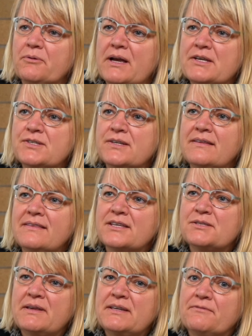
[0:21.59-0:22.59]
question in the
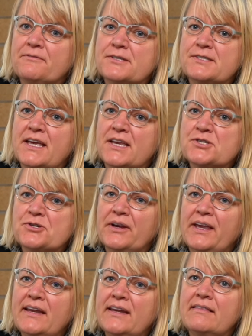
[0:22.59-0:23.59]
21st
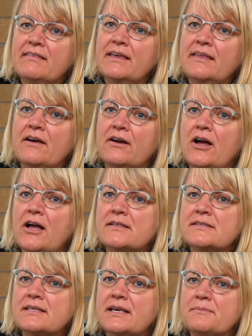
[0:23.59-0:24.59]
century, and I think the
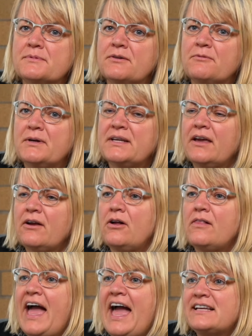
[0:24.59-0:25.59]
concept of what I
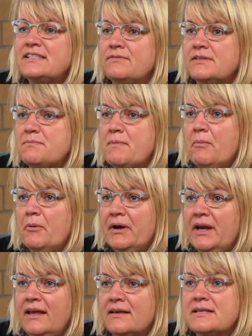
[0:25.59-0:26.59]
call activist
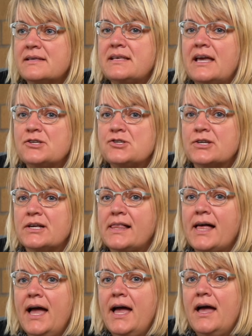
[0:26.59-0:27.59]
memory is
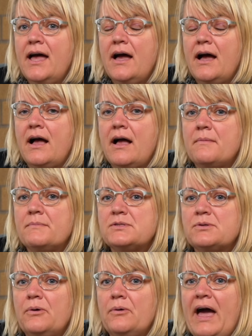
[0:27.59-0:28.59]
essential.
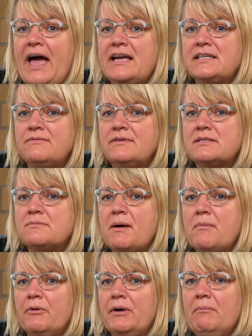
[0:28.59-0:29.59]
So activist
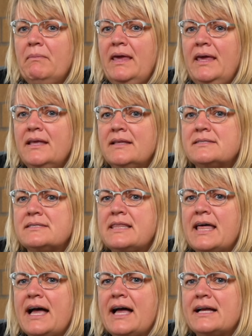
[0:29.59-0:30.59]
memory means
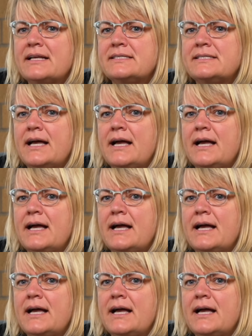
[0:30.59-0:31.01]
that